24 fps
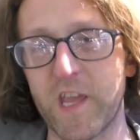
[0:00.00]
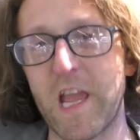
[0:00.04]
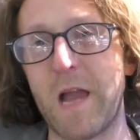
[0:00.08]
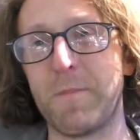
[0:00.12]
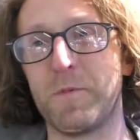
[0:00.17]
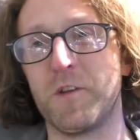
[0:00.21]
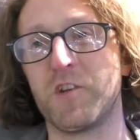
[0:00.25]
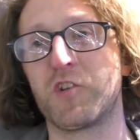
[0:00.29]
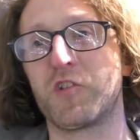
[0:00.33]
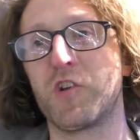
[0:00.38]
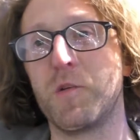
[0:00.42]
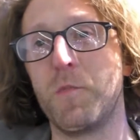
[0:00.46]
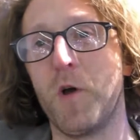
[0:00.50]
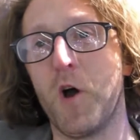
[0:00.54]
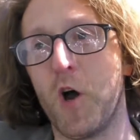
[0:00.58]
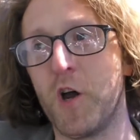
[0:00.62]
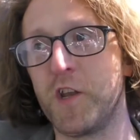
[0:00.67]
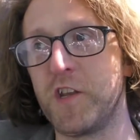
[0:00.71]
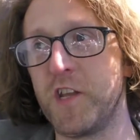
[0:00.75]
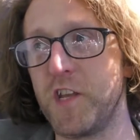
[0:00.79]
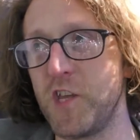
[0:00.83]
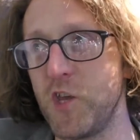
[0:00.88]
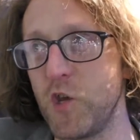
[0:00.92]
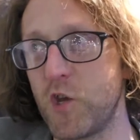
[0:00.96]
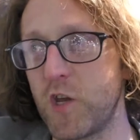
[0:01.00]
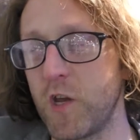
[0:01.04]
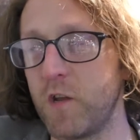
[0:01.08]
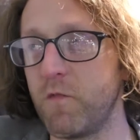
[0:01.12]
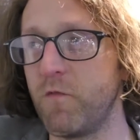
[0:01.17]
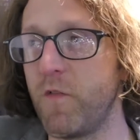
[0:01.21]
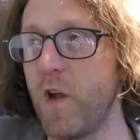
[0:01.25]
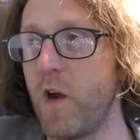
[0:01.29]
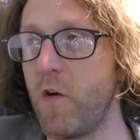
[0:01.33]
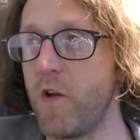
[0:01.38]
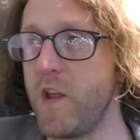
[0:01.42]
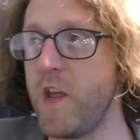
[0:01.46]
cabinetry behind it, you
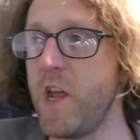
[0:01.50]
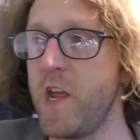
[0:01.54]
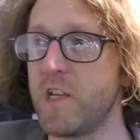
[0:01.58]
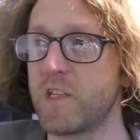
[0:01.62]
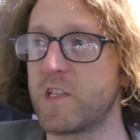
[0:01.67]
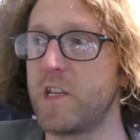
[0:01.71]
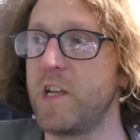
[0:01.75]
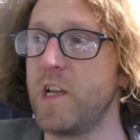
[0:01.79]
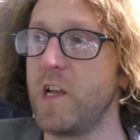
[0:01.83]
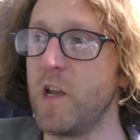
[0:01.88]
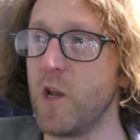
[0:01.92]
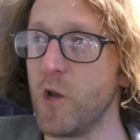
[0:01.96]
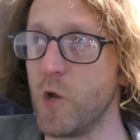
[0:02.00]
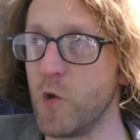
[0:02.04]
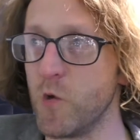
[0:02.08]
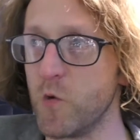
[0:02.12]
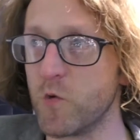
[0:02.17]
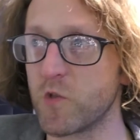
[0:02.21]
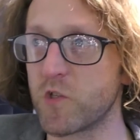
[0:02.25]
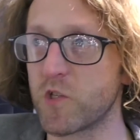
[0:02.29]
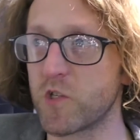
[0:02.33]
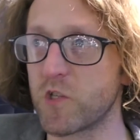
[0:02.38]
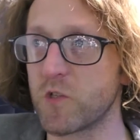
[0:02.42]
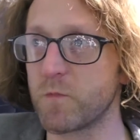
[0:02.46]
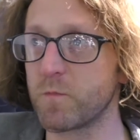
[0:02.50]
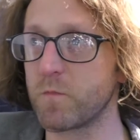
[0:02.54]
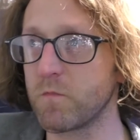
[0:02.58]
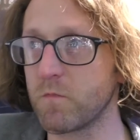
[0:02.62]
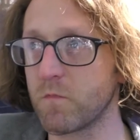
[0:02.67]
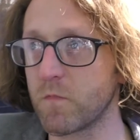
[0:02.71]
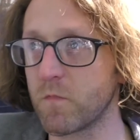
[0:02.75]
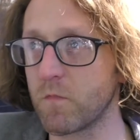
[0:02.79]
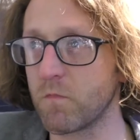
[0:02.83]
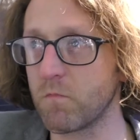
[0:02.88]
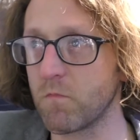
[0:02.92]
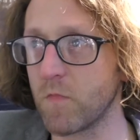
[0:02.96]
can very easily lose
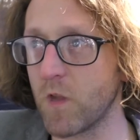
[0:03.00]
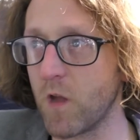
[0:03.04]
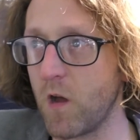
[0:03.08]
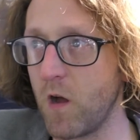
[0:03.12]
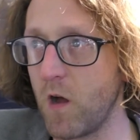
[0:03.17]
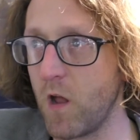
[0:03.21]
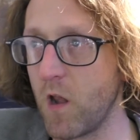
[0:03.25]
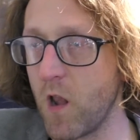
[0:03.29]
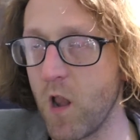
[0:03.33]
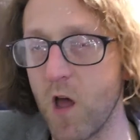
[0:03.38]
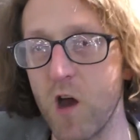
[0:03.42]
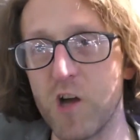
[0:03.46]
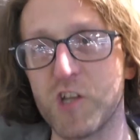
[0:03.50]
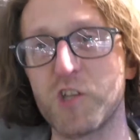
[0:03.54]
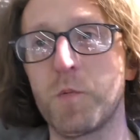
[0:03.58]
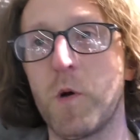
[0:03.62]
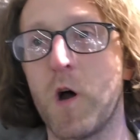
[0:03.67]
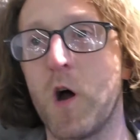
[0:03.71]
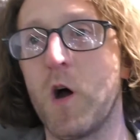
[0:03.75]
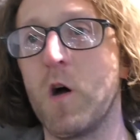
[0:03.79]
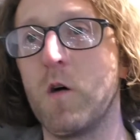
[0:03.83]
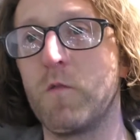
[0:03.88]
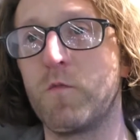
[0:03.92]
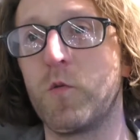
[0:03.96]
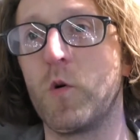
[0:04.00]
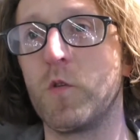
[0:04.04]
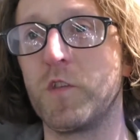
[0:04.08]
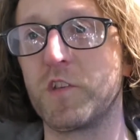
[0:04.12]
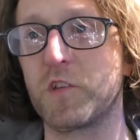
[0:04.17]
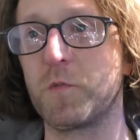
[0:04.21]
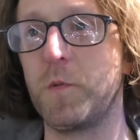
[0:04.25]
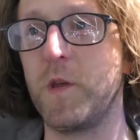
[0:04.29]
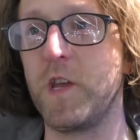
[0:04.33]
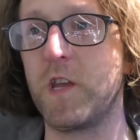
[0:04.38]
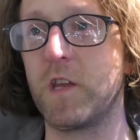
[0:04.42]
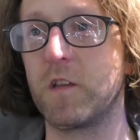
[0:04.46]
a large part of what the
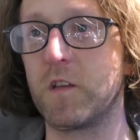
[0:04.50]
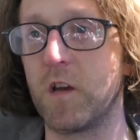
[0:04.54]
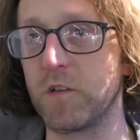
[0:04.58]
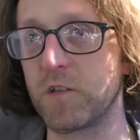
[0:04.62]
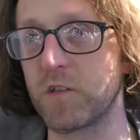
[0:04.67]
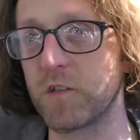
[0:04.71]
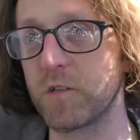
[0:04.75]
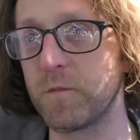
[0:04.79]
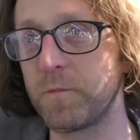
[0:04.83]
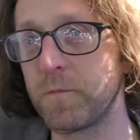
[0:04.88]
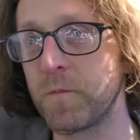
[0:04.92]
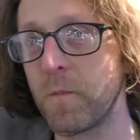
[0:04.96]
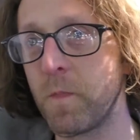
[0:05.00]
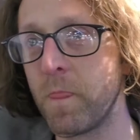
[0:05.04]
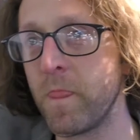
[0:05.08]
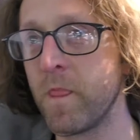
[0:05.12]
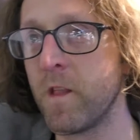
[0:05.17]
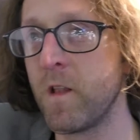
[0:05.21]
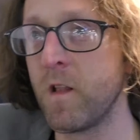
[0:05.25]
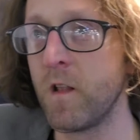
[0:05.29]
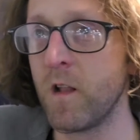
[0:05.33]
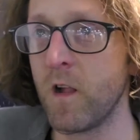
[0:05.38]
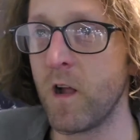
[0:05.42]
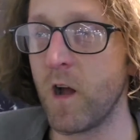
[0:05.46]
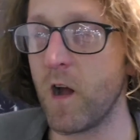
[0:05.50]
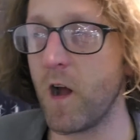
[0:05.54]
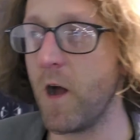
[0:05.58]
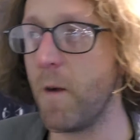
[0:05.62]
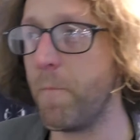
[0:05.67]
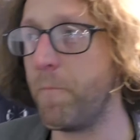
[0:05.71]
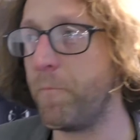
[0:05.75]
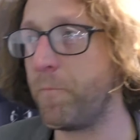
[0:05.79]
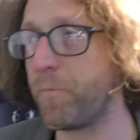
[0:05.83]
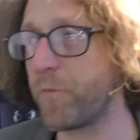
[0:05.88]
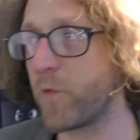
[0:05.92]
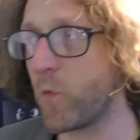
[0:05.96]
speaker does.
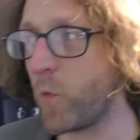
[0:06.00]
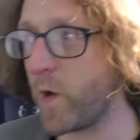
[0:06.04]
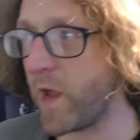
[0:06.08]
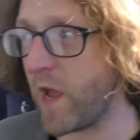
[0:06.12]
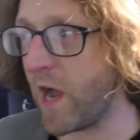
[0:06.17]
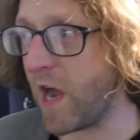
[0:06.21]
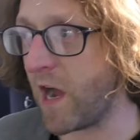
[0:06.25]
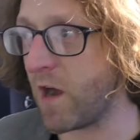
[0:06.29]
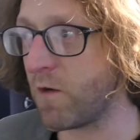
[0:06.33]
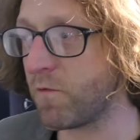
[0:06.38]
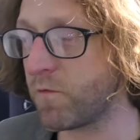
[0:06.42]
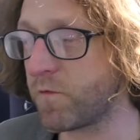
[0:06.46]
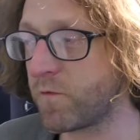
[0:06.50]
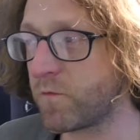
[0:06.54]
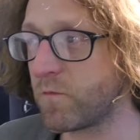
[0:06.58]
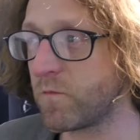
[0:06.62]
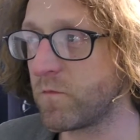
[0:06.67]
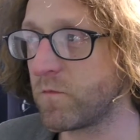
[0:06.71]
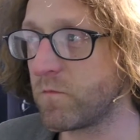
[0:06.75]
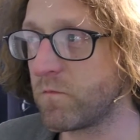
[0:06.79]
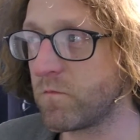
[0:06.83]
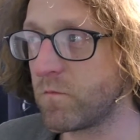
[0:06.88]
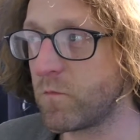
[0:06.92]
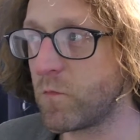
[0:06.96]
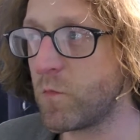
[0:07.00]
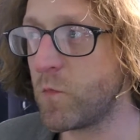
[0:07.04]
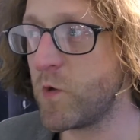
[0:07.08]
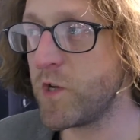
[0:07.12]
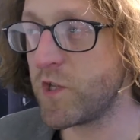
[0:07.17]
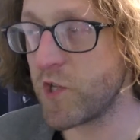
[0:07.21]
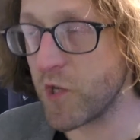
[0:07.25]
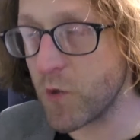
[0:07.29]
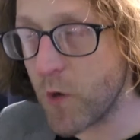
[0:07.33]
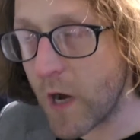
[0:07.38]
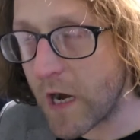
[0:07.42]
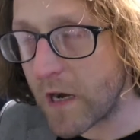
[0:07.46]
We
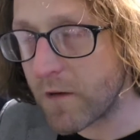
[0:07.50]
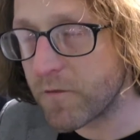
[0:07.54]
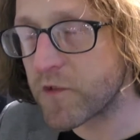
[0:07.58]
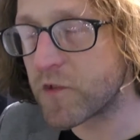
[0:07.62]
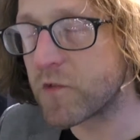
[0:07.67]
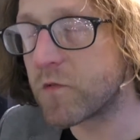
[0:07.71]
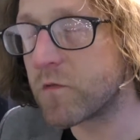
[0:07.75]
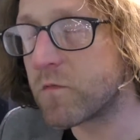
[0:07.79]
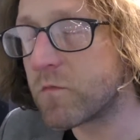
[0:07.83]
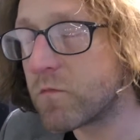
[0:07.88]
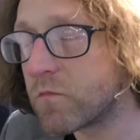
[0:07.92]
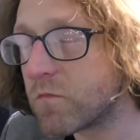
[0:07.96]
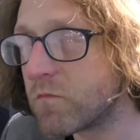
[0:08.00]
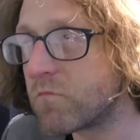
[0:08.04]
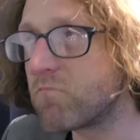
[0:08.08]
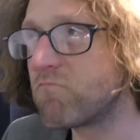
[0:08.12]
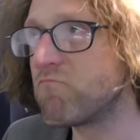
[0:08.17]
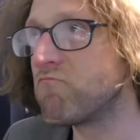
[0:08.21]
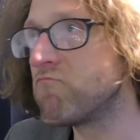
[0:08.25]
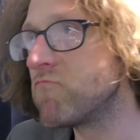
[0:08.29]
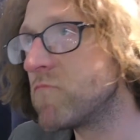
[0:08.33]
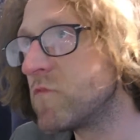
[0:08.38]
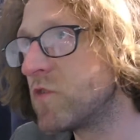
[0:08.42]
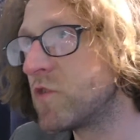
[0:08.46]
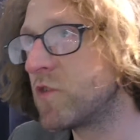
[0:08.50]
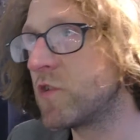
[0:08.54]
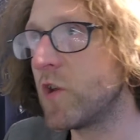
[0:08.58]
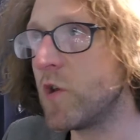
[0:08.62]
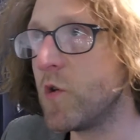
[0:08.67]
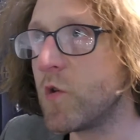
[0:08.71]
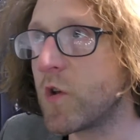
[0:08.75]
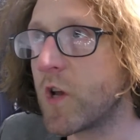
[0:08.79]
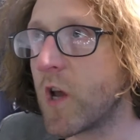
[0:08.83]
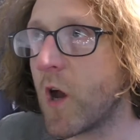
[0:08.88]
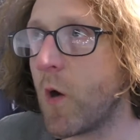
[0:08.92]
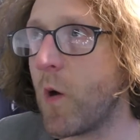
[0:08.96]
do have
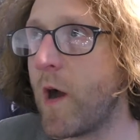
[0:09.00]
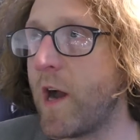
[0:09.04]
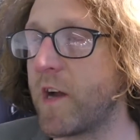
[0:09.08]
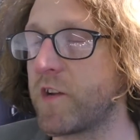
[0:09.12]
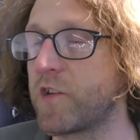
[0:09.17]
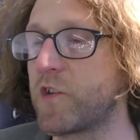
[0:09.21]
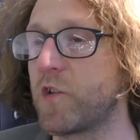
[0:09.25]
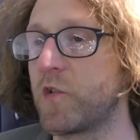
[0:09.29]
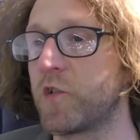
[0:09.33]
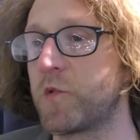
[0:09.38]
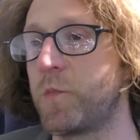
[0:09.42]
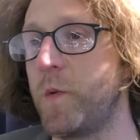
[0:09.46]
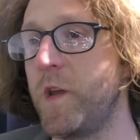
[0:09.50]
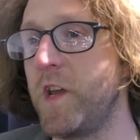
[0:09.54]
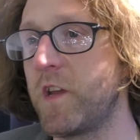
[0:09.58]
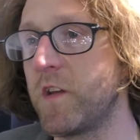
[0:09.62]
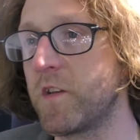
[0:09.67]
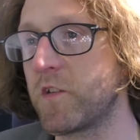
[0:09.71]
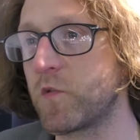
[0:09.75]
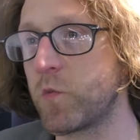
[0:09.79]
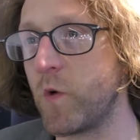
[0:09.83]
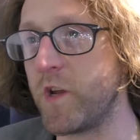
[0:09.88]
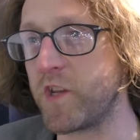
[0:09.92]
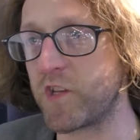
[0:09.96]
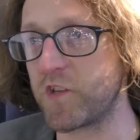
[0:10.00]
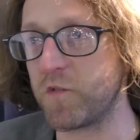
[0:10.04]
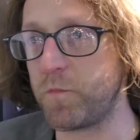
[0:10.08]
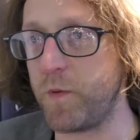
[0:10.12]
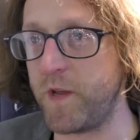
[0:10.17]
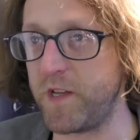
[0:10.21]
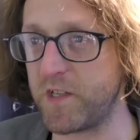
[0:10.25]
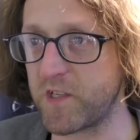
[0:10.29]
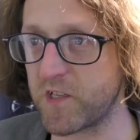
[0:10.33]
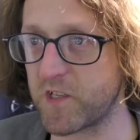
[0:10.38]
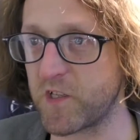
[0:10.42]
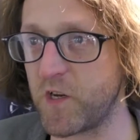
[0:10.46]
2 coaxial speakers which have
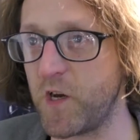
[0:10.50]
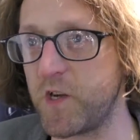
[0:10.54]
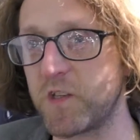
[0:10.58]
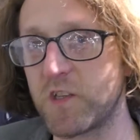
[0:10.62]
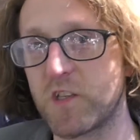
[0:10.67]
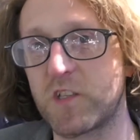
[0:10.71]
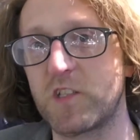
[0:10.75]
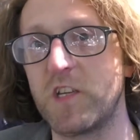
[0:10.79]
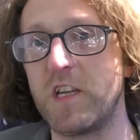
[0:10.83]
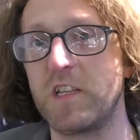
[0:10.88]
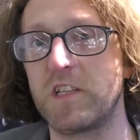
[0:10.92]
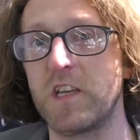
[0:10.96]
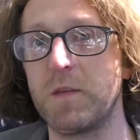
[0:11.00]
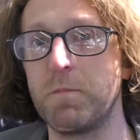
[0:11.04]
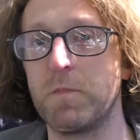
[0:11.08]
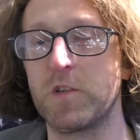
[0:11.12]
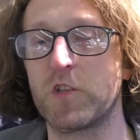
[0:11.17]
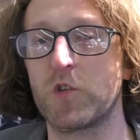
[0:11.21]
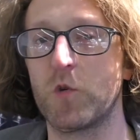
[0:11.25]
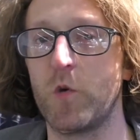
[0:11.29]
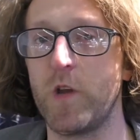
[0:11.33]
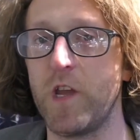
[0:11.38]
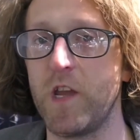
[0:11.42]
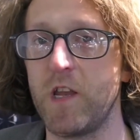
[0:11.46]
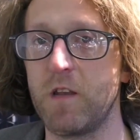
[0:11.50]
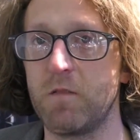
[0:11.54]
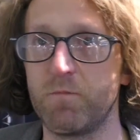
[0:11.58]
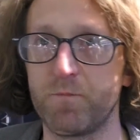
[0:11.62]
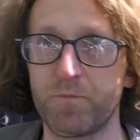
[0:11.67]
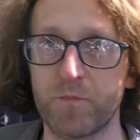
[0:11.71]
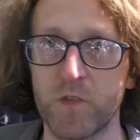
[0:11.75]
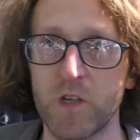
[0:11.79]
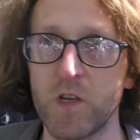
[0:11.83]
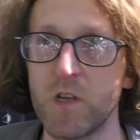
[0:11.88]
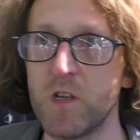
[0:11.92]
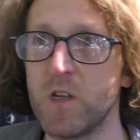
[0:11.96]
been designed to sit in
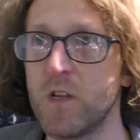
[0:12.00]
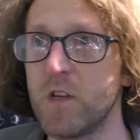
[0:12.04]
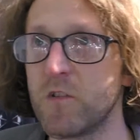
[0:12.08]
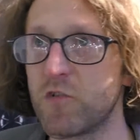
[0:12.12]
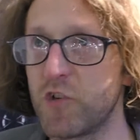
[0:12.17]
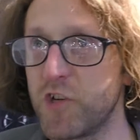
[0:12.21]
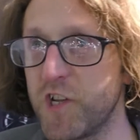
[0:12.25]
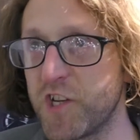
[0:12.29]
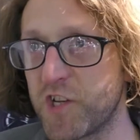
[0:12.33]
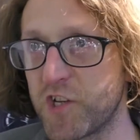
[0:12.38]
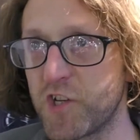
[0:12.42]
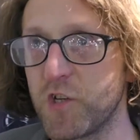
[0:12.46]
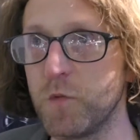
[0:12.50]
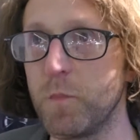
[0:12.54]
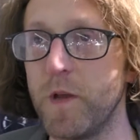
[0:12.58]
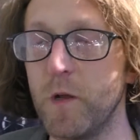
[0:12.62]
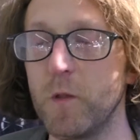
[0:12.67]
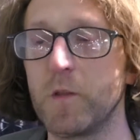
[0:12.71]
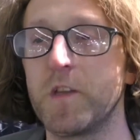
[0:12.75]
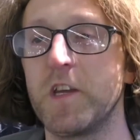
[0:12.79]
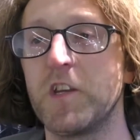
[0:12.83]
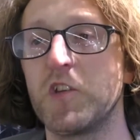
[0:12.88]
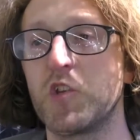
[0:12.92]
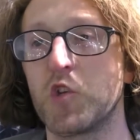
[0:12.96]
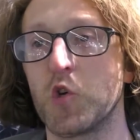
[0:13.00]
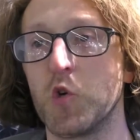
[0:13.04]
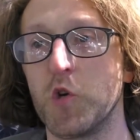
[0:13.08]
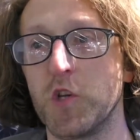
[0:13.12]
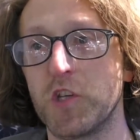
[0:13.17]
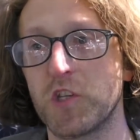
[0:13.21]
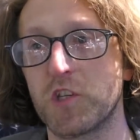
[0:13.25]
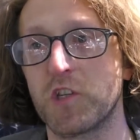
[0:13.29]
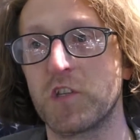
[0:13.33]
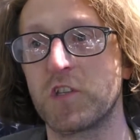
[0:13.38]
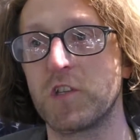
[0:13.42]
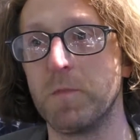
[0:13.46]
between traditional building
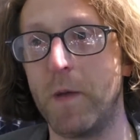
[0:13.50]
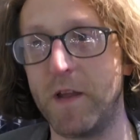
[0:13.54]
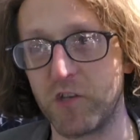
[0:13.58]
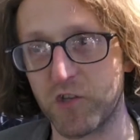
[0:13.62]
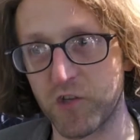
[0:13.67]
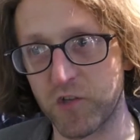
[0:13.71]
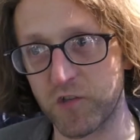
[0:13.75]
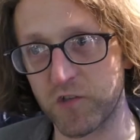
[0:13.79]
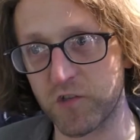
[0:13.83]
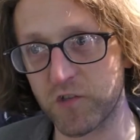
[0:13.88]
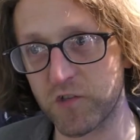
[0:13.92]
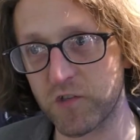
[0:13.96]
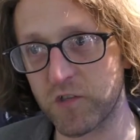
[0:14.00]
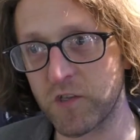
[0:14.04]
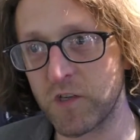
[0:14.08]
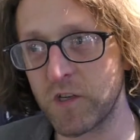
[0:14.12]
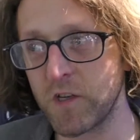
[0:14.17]
joist dimensions.